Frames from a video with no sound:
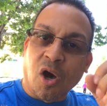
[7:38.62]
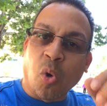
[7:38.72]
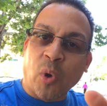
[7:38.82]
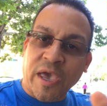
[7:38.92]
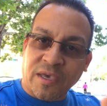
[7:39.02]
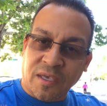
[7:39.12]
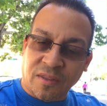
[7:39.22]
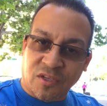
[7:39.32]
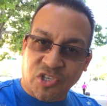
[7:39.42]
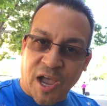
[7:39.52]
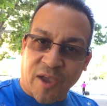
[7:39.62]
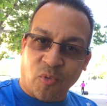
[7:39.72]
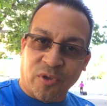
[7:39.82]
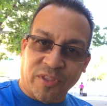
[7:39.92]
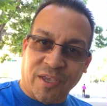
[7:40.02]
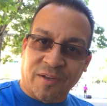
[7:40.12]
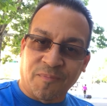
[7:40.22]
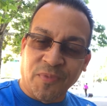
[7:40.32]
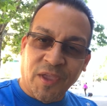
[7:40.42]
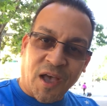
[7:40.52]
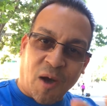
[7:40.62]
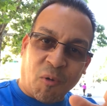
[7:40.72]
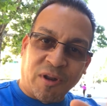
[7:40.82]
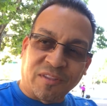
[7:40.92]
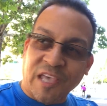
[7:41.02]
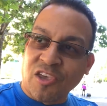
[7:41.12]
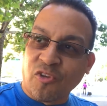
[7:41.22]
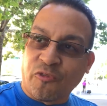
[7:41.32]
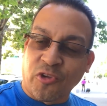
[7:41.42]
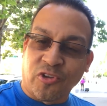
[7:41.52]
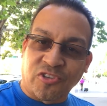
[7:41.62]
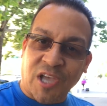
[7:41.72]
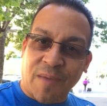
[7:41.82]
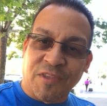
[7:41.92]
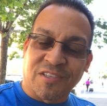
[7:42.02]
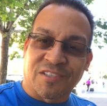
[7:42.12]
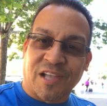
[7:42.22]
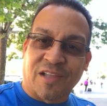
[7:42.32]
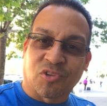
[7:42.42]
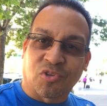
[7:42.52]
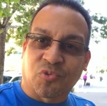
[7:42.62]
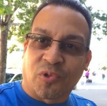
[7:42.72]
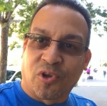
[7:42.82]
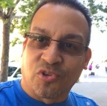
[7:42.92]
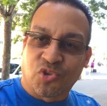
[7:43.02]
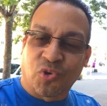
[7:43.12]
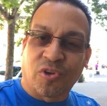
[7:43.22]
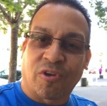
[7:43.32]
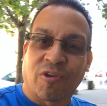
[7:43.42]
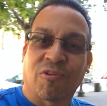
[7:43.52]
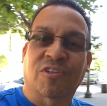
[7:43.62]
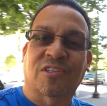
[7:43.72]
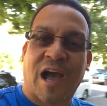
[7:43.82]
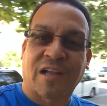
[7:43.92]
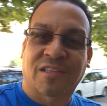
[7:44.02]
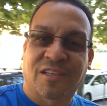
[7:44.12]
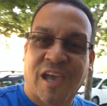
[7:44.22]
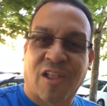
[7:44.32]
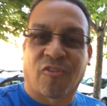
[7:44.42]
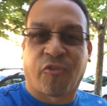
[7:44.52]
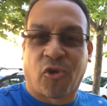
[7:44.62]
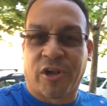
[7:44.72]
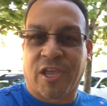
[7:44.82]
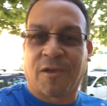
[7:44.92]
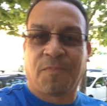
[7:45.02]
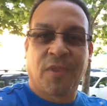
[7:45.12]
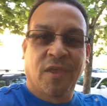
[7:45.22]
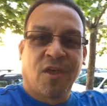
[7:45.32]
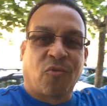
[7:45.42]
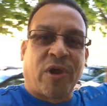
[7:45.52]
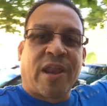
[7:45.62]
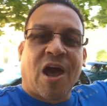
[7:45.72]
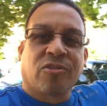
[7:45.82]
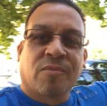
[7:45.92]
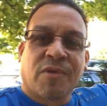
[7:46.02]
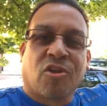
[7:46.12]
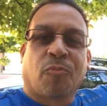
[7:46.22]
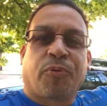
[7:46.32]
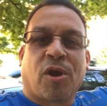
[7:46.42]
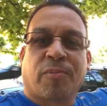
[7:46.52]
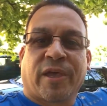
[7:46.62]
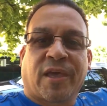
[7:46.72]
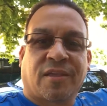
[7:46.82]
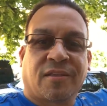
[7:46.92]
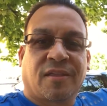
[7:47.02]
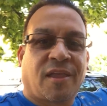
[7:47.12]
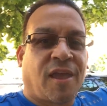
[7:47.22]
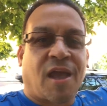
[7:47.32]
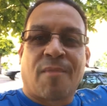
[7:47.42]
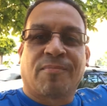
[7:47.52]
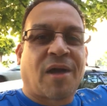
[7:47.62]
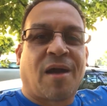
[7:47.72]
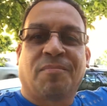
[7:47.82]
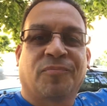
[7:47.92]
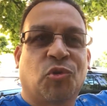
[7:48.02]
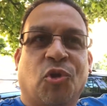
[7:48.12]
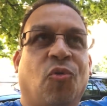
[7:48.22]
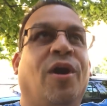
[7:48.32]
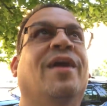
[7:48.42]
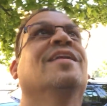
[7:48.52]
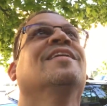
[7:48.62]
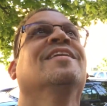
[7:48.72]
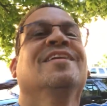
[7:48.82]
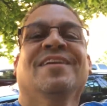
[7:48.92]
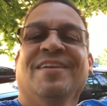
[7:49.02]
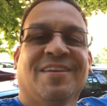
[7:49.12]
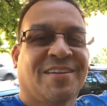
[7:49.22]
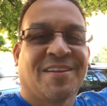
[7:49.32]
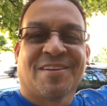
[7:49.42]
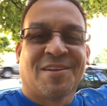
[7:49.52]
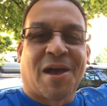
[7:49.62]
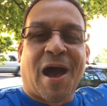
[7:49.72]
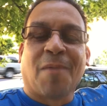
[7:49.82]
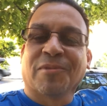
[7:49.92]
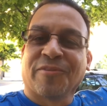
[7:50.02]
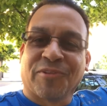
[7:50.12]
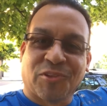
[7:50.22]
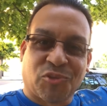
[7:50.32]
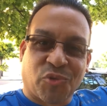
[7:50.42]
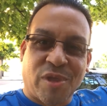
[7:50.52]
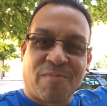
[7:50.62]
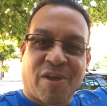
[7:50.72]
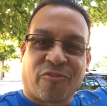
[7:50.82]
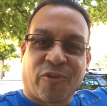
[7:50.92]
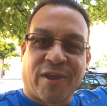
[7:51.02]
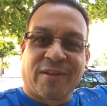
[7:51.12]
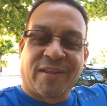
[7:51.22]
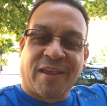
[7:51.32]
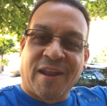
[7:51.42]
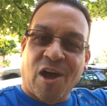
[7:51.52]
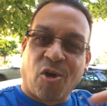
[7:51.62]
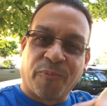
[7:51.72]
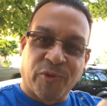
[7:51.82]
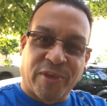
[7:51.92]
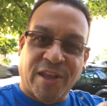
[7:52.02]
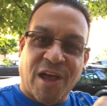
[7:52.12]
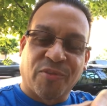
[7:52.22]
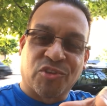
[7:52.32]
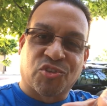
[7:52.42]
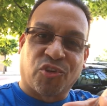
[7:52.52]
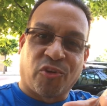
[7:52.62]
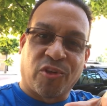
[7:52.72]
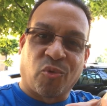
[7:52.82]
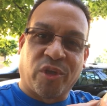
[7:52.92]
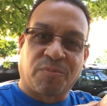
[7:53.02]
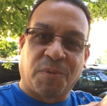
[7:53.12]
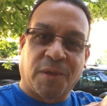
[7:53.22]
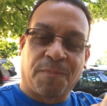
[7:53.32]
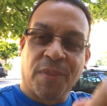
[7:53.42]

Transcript: Awaken the giant within. I want to thank you for your time. This is Santos Rolon Jr. here in Stockton, California. Right out in the middle, public. Hey, I'm, you know what? I'm living the dream, my friend, and I hope you'll get on this journey with me.